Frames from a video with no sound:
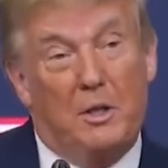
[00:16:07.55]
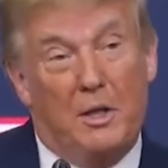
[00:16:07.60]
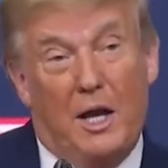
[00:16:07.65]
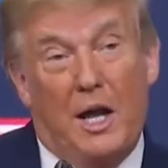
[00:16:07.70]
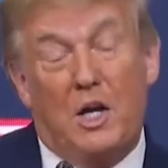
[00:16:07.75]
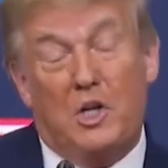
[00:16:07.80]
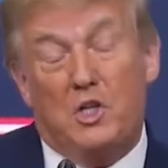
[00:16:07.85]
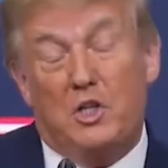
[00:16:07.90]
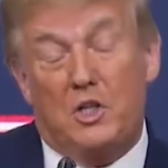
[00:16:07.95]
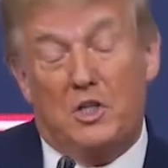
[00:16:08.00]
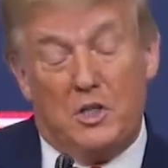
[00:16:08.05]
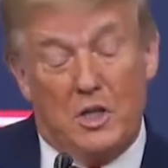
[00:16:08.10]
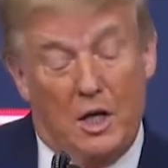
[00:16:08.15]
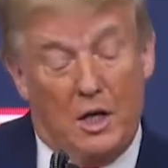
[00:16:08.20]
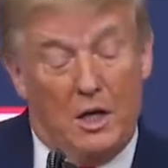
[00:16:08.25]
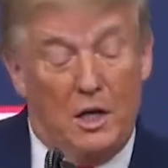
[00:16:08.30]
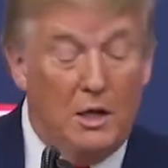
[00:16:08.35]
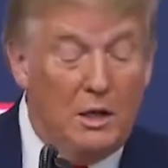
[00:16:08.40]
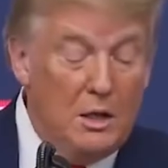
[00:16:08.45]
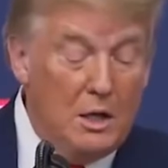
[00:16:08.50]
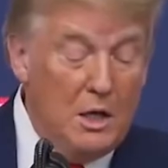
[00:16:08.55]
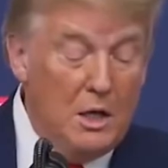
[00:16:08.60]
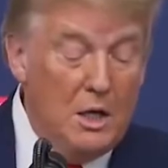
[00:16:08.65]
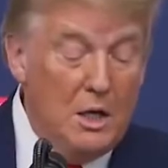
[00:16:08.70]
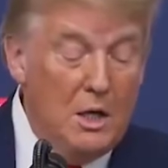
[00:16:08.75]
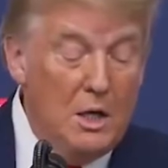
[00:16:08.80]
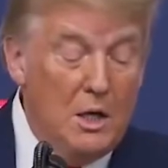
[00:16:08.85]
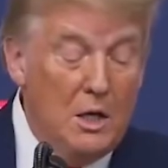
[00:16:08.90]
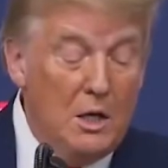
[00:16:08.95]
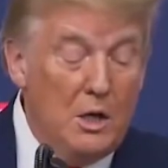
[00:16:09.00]
They actually said, and
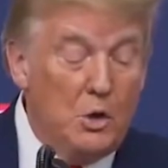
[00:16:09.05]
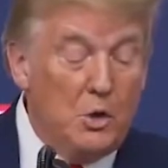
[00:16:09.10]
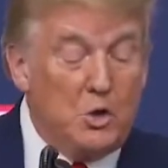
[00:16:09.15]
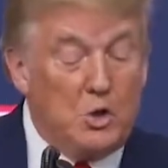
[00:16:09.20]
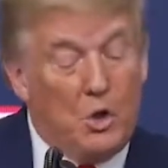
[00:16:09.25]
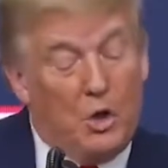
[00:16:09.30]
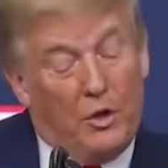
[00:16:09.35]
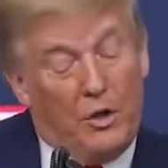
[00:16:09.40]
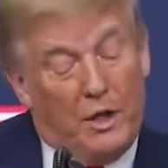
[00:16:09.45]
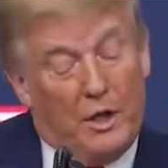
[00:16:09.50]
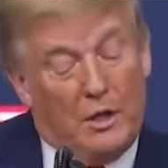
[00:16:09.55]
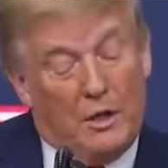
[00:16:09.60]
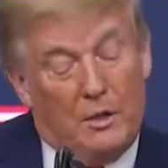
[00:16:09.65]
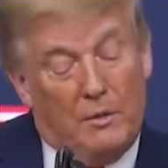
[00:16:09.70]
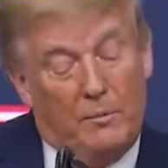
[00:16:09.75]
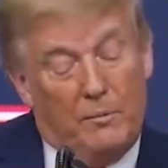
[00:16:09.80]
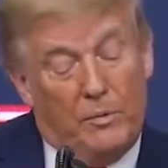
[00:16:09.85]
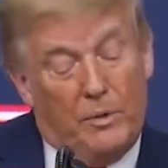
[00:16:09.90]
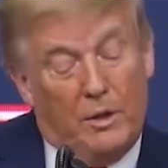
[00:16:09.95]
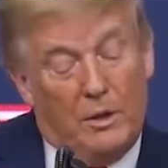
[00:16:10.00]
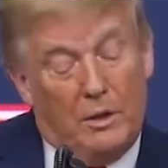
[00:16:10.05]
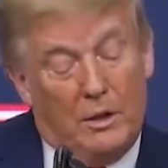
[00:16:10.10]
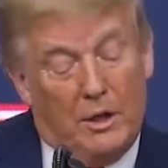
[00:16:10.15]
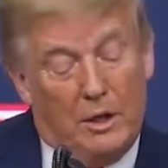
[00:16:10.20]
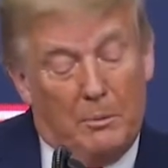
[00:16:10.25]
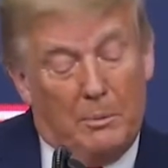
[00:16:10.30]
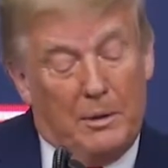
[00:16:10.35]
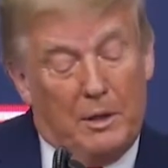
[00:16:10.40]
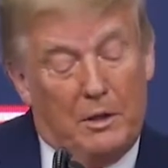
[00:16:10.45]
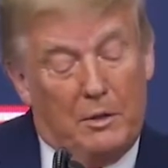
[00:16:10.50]
you saw that a
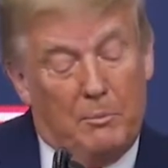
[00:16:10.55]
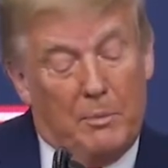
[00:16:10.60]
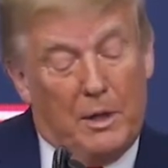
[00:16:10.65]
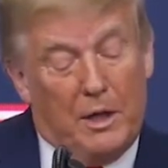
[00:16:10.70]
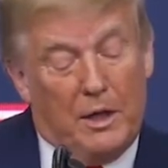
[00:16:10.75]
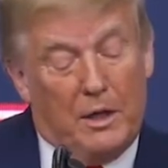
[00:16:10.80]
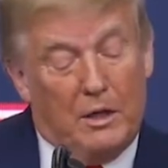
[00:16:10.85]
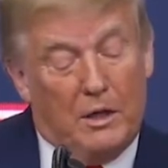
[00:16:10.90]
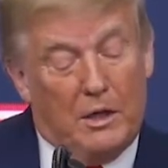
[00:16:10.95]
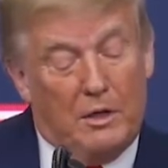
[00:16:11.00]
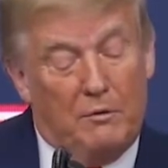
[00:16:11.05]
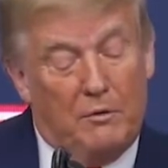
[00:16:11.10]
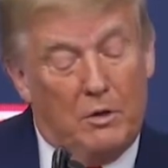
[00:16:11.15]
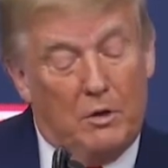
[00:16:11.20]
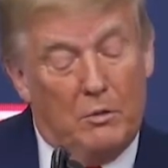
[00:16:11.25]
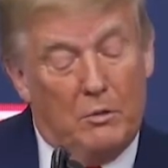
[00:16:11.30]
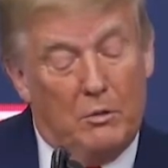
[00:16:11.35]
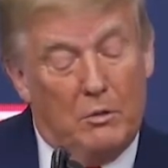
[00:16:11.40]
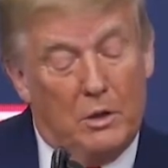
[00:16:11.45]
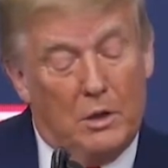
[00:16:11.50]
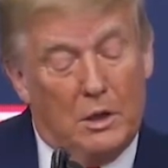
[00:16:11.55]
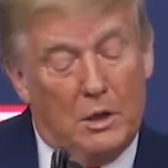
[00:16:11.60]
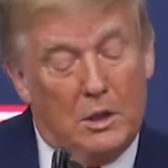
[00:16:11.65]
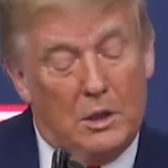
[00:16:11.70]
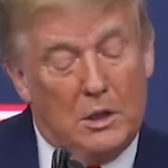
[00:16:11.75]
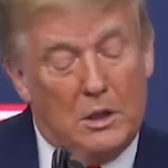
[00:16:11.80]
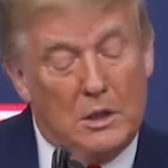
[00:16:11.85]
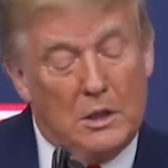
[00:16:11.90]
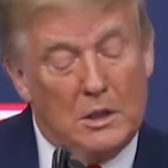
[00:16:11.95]
little bit, but I could give you uh,